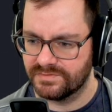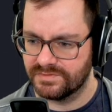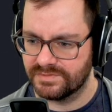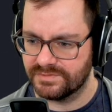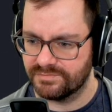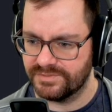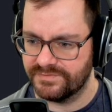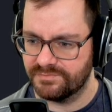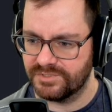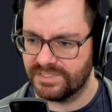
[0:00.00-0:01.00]
So
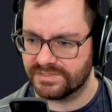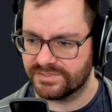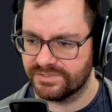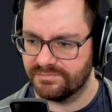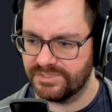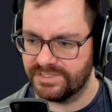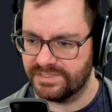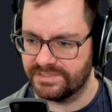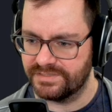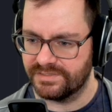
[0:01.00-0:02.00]
preview blocks should be
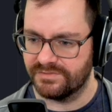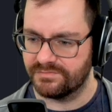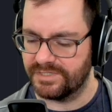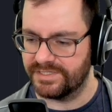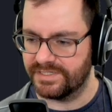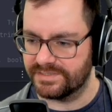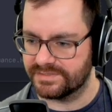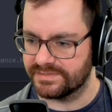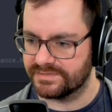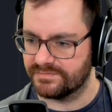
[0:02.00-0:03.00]
owned by the edit
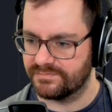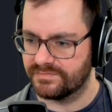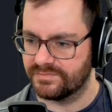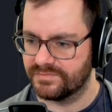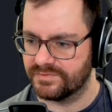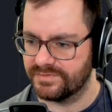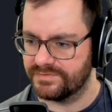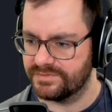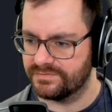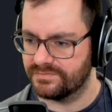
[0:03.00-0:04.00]
system.
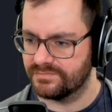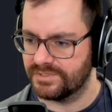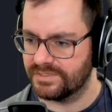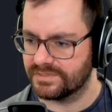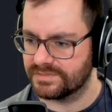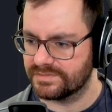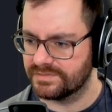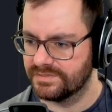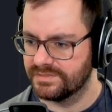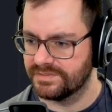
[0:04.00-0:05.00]
Preview blocks.
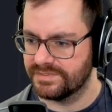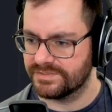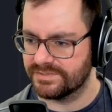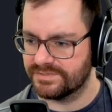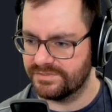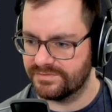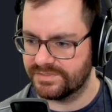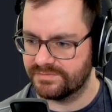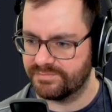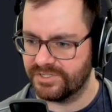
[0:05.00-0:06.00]
These are the 2
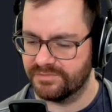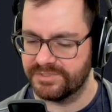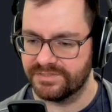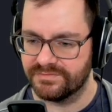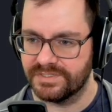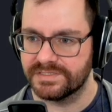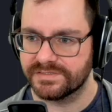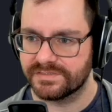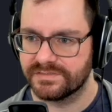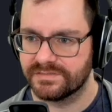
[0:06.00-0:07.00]
permanent
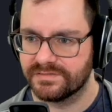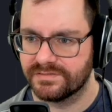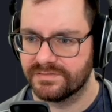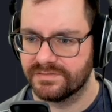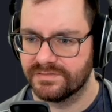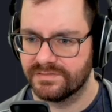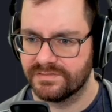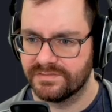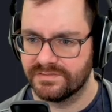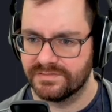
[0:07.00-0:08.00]
ones.
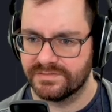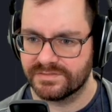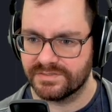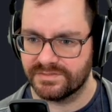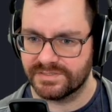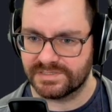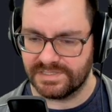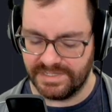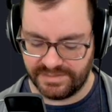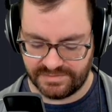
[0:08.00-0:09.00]
So there's
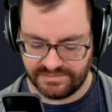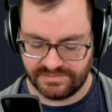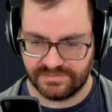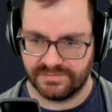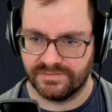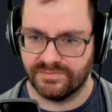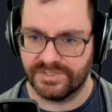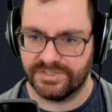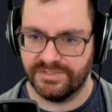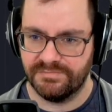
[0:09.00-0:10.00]
like what
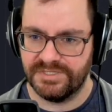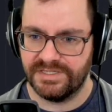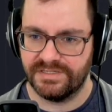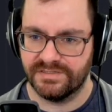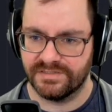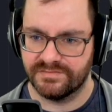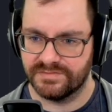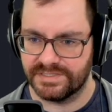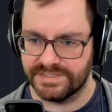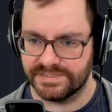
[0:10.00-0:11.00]
could be and
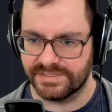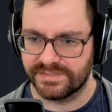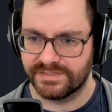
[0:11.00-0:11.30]
what is.